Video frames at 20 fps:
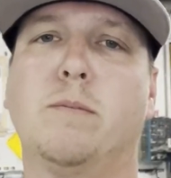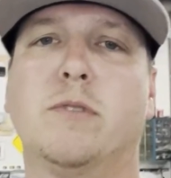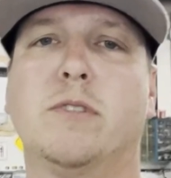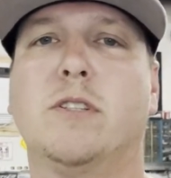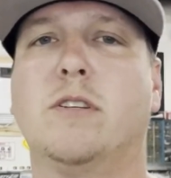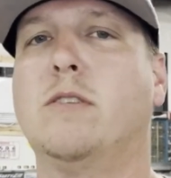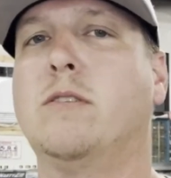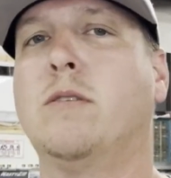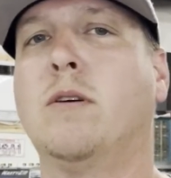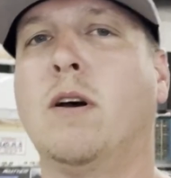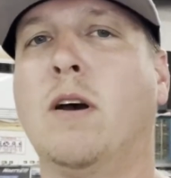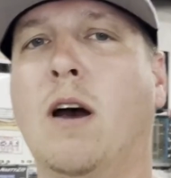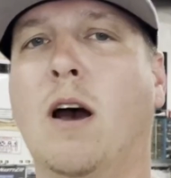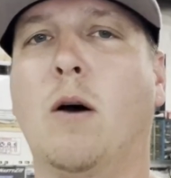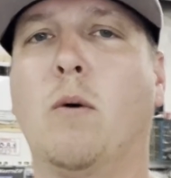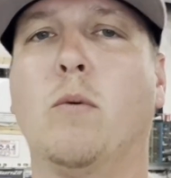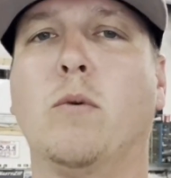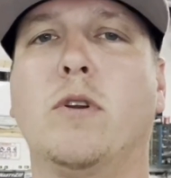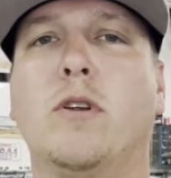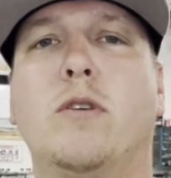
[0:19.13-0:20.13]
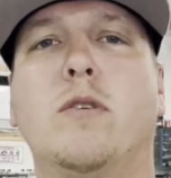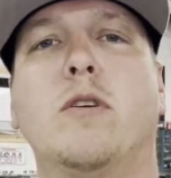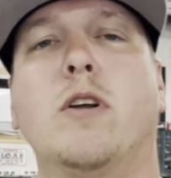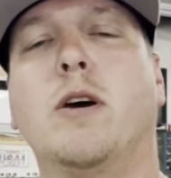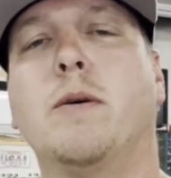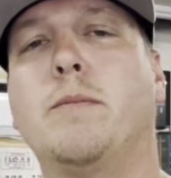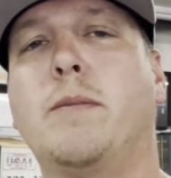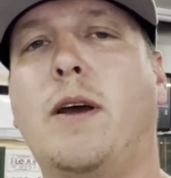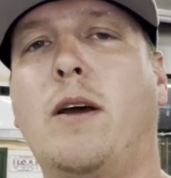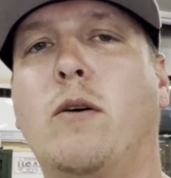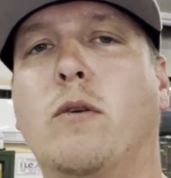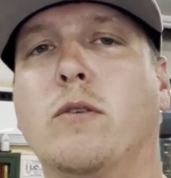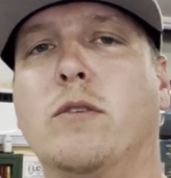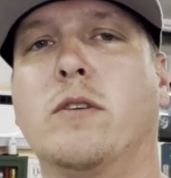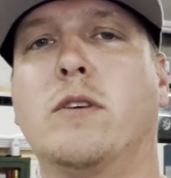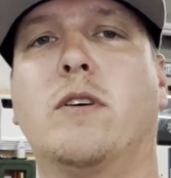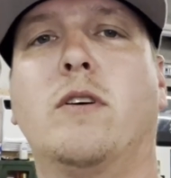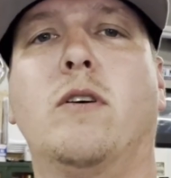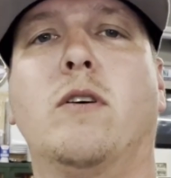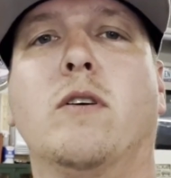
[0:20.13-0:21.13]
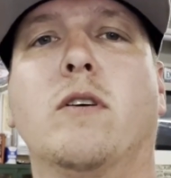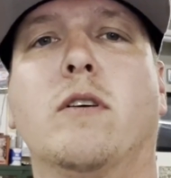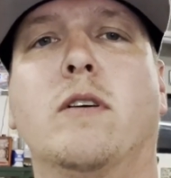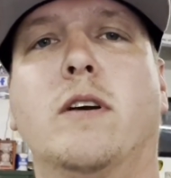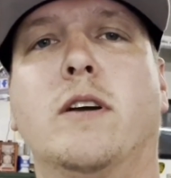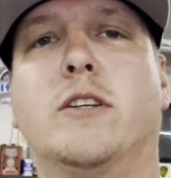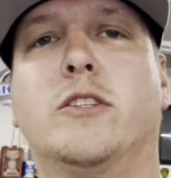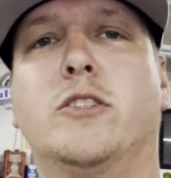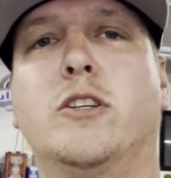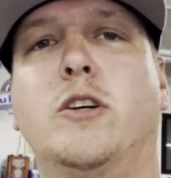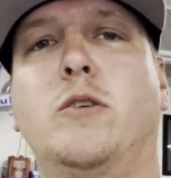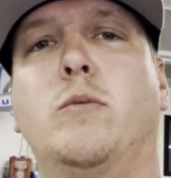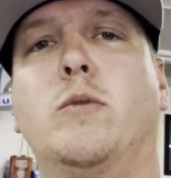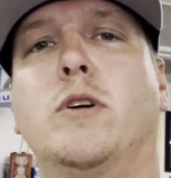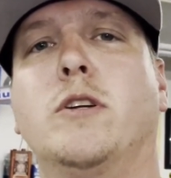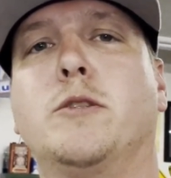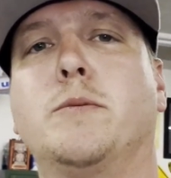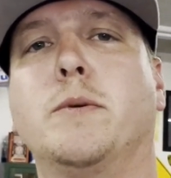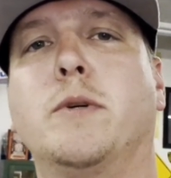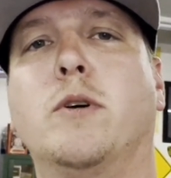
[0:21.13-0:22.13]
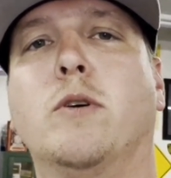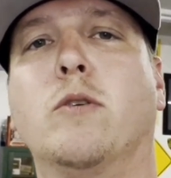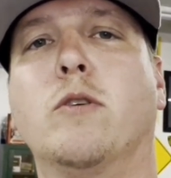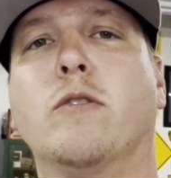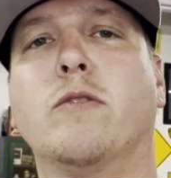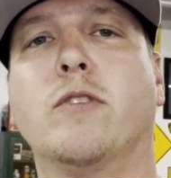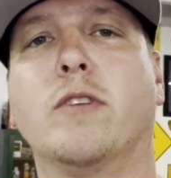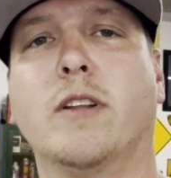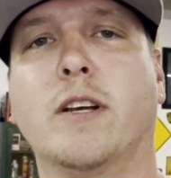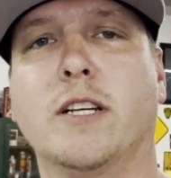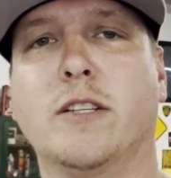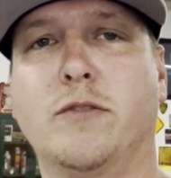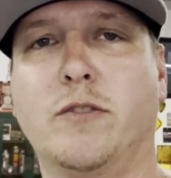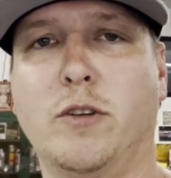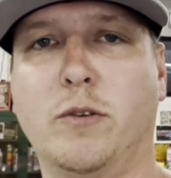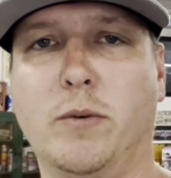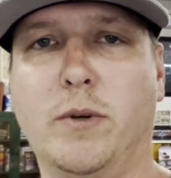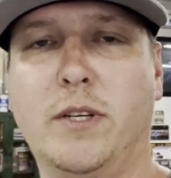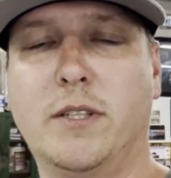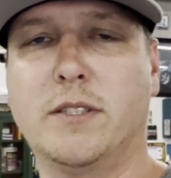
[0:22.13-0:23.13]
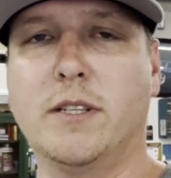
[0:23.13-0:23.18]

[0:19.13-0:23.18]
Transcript: So I want to do an update on the car and show you what's been going on for the last 2 weeks